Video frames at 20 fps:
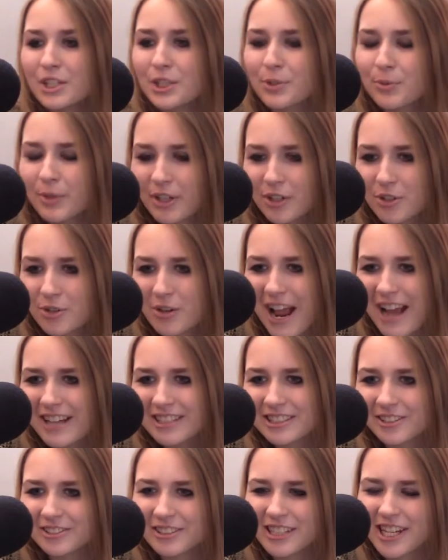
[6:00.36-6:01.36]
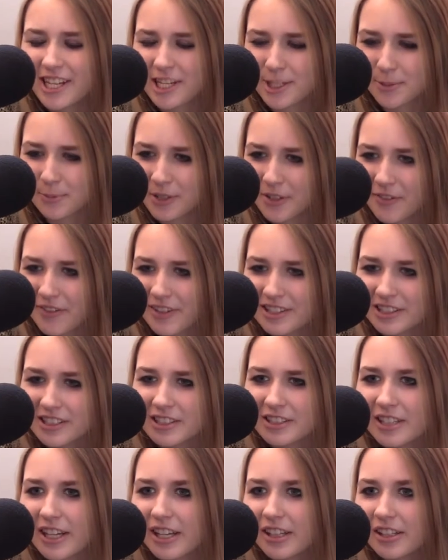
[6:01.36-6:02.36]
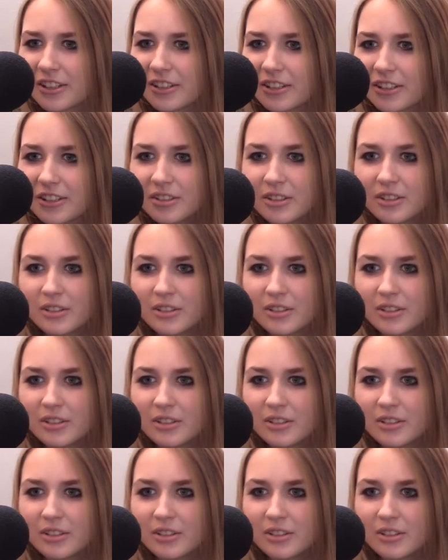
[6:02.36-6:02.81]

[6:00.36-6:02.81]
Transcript: Surya Trash Sultanas previously stated. I'm